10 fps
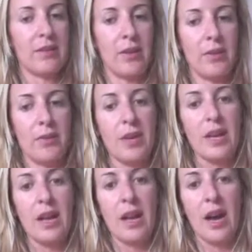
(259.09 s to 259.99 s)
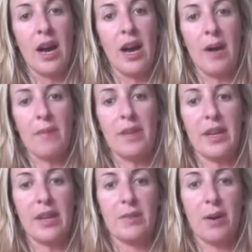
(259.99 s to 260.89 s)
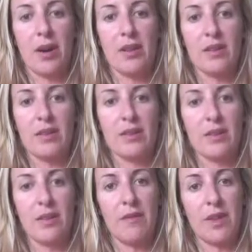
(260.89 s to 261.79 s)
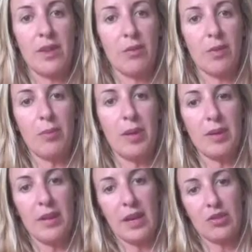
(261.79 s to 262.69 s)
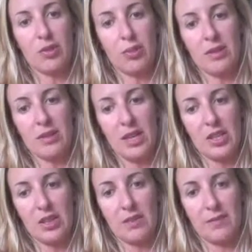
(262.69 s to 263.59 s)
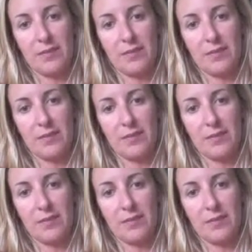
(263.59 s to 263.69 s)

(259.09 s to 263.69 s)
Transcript: So the next part of this video will be the actual presentation.